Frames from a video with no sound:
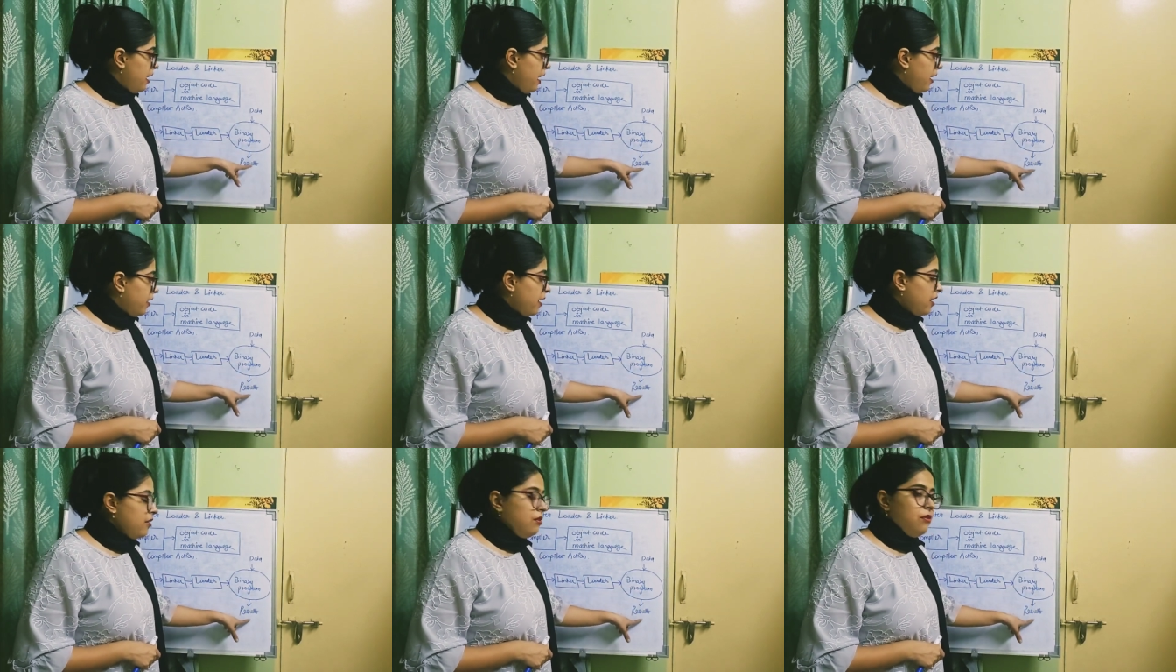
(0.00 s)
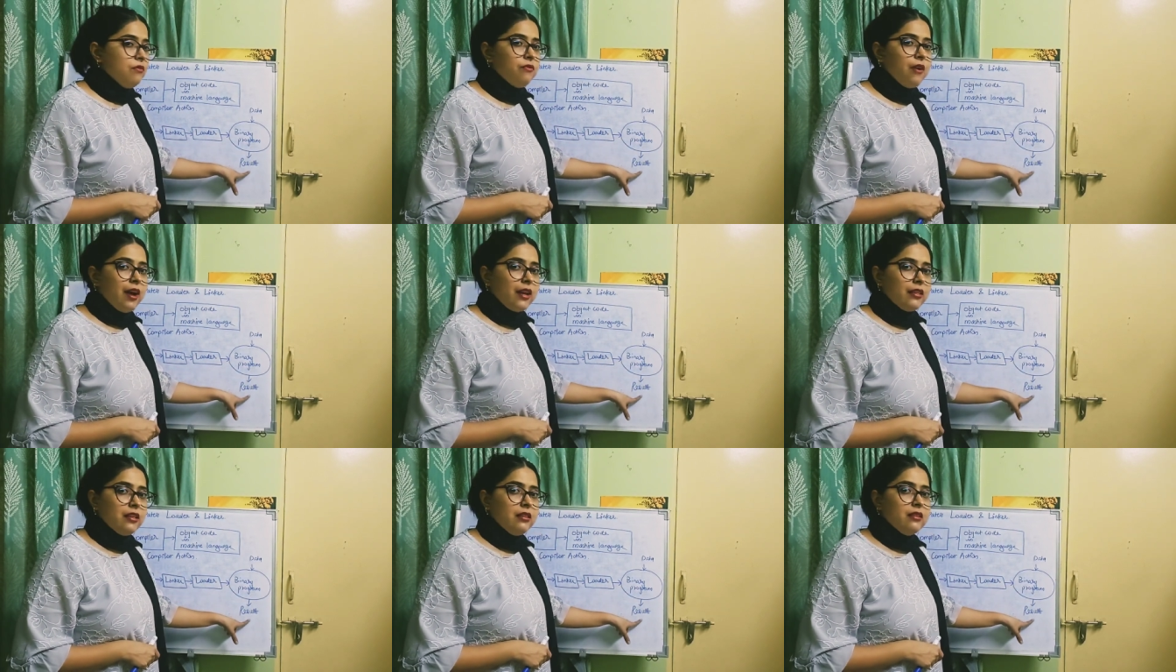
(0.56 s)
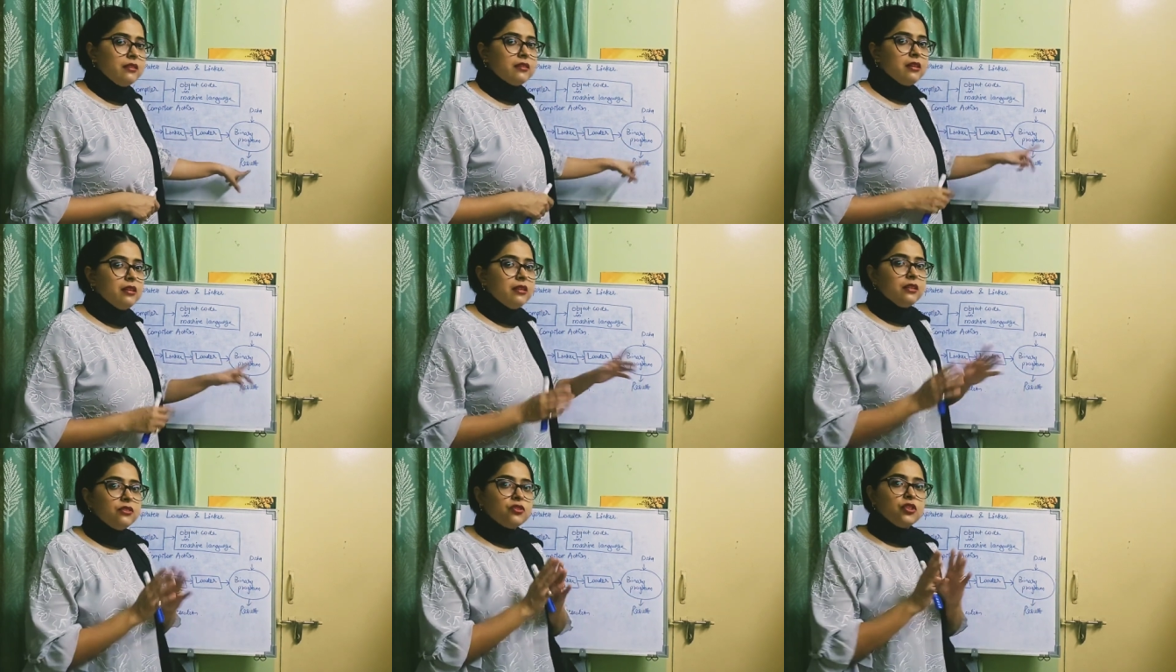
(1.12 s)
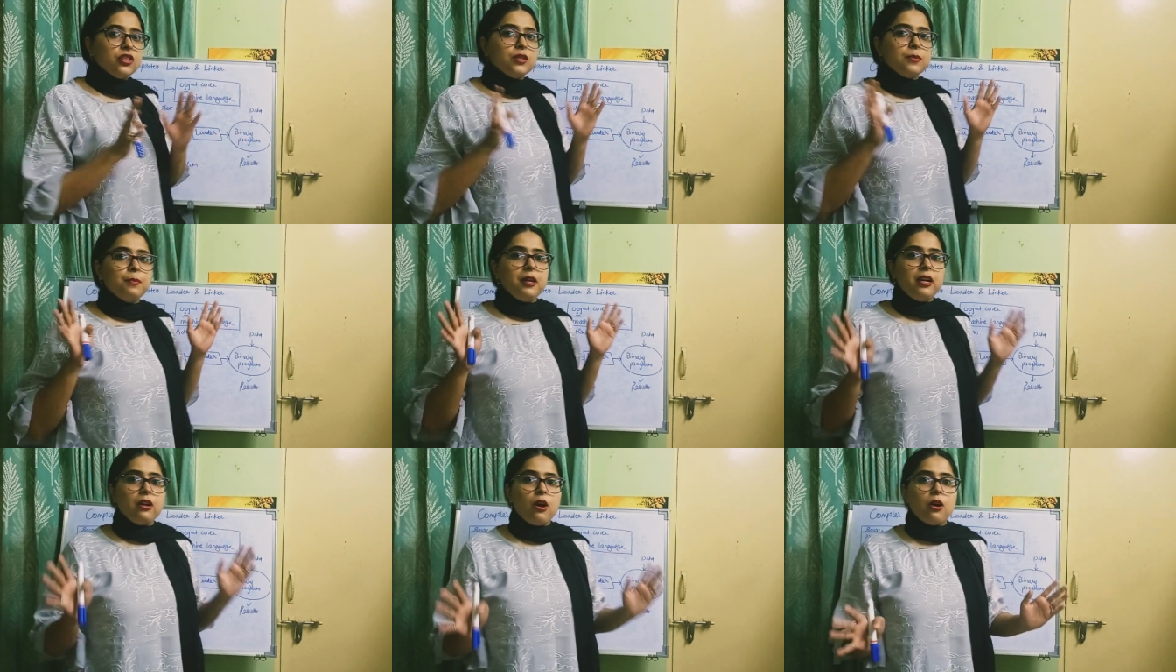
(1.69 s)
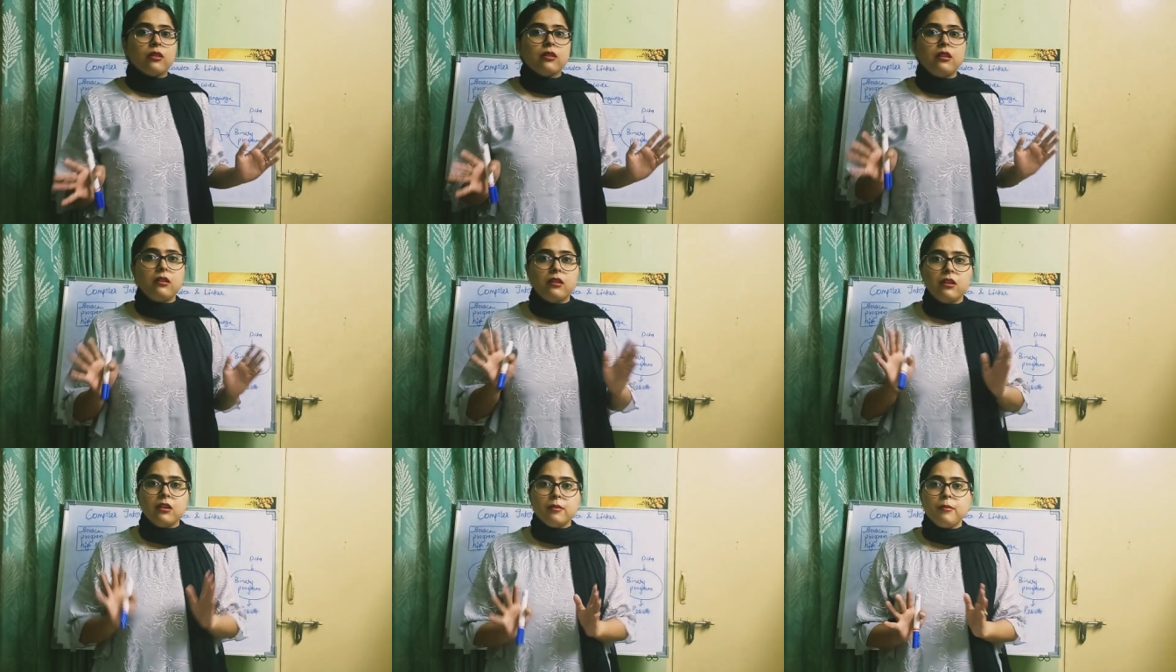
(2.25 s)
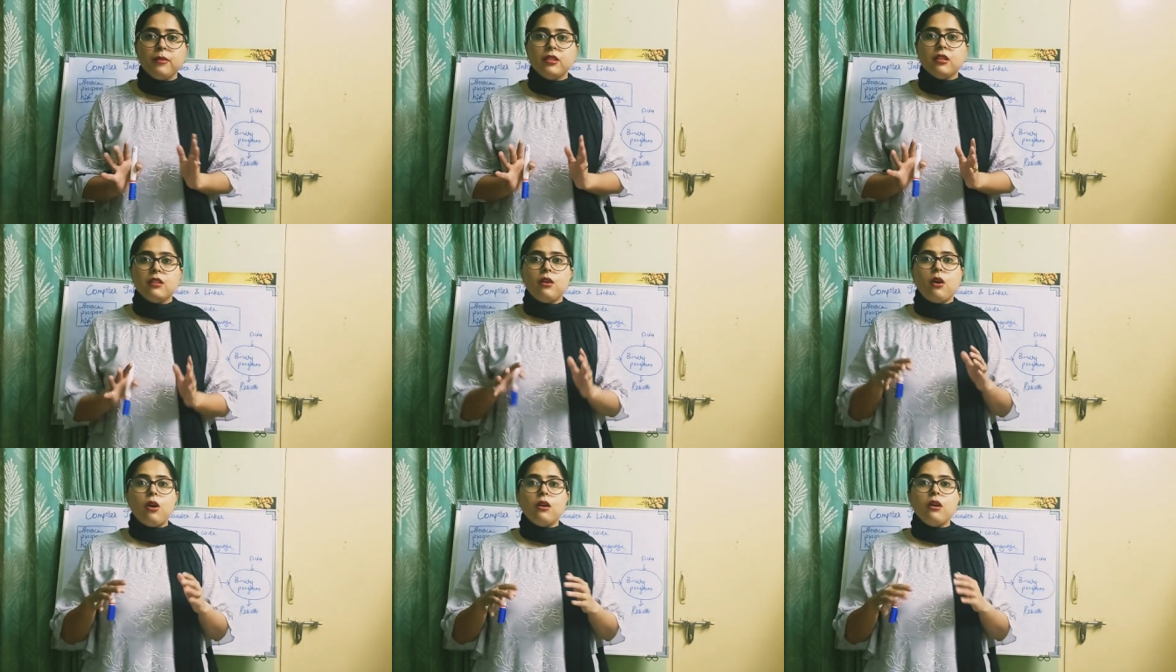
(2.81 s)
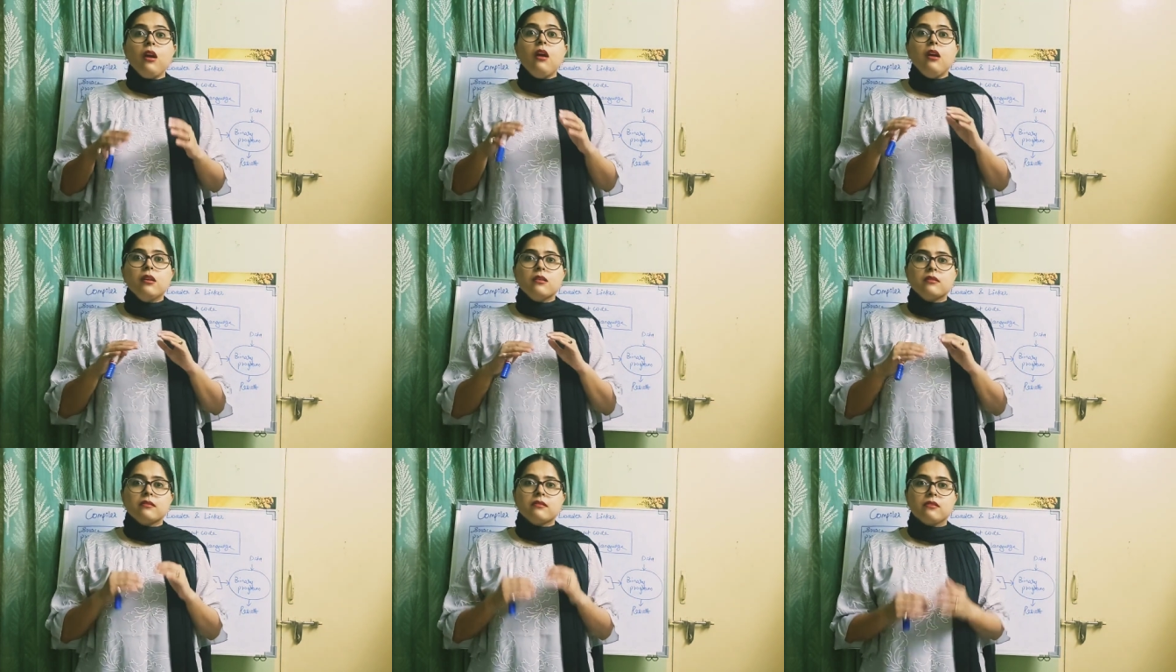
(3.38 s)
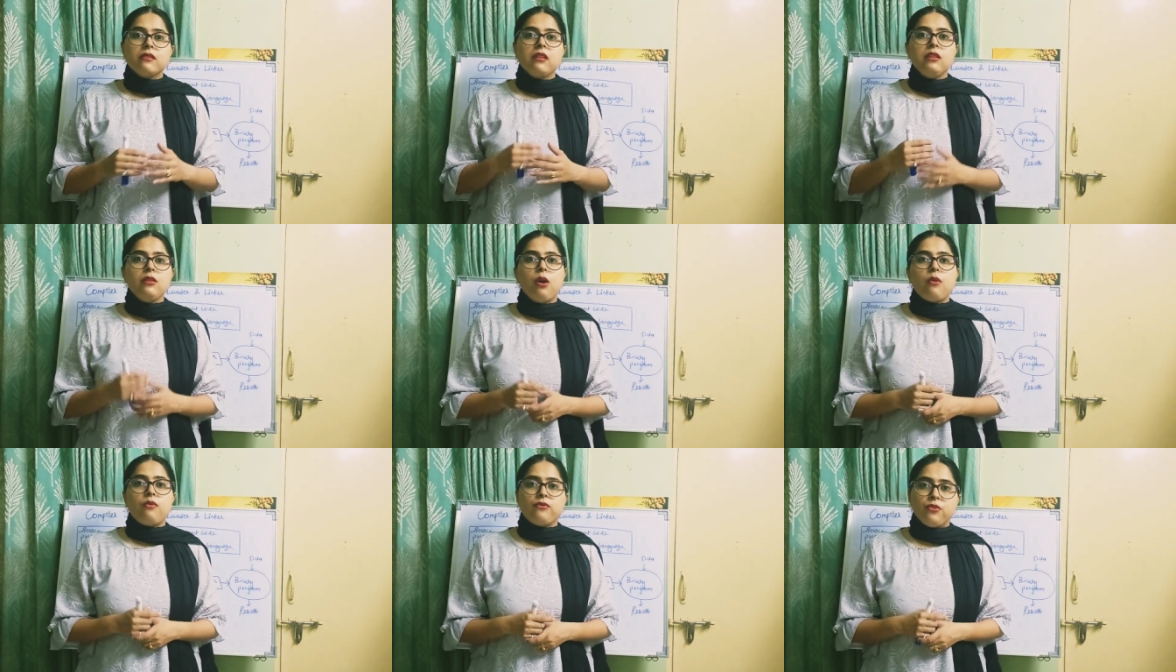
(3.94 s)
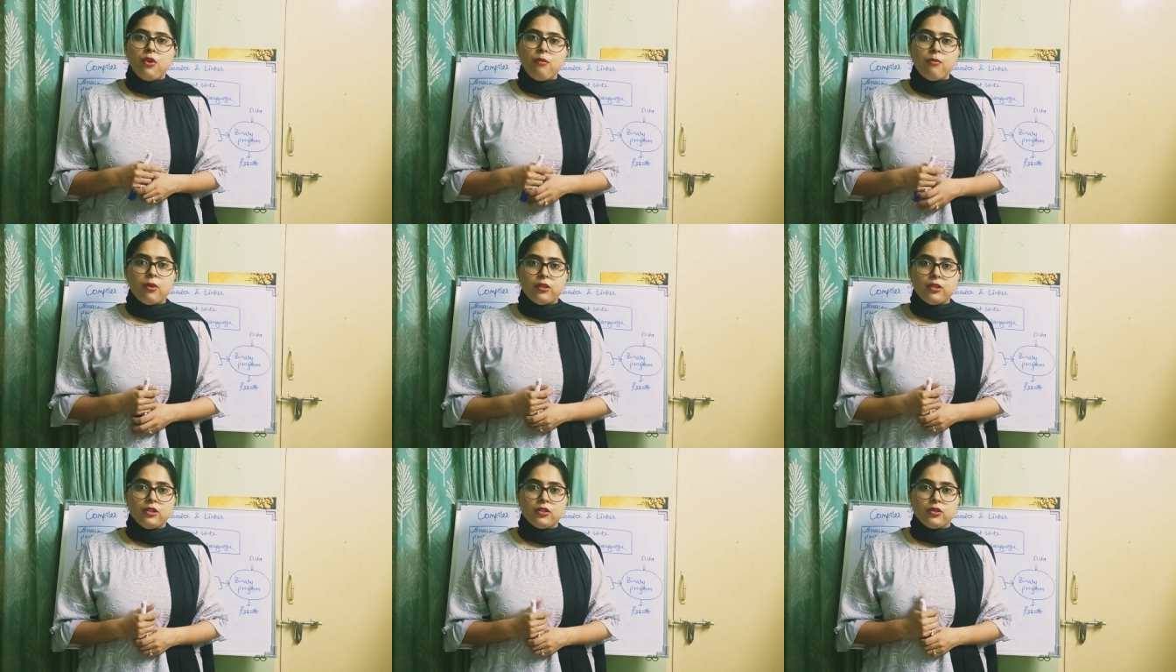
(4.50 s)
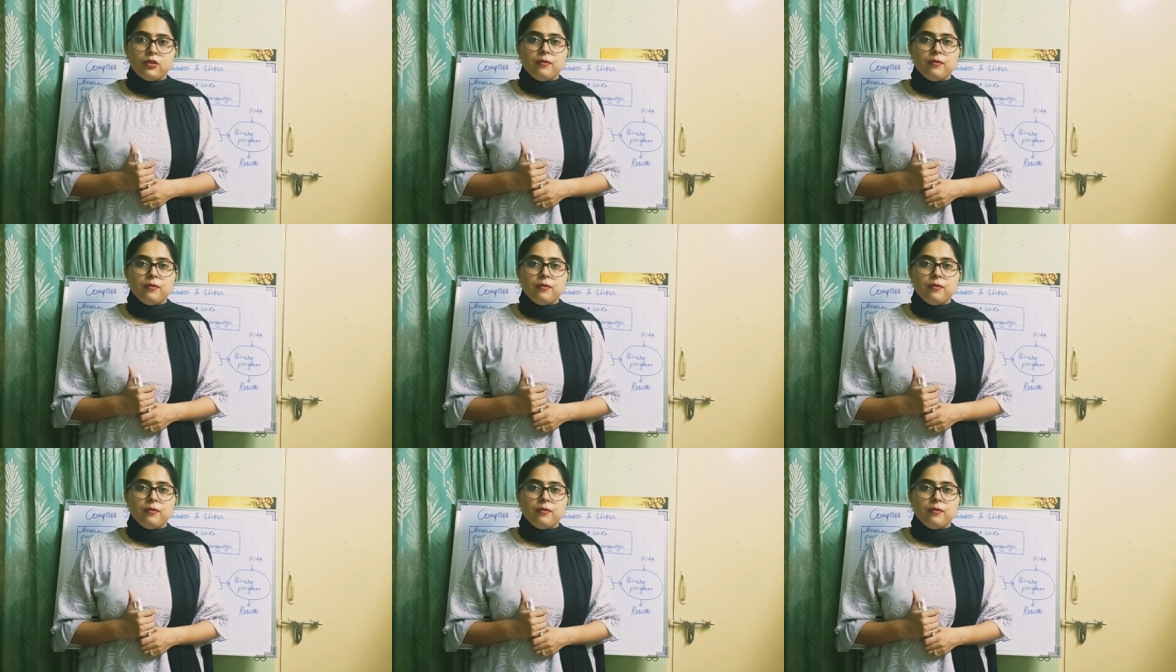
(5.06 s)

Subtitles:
and then final result is displayed on the terminal or screen of your monitor.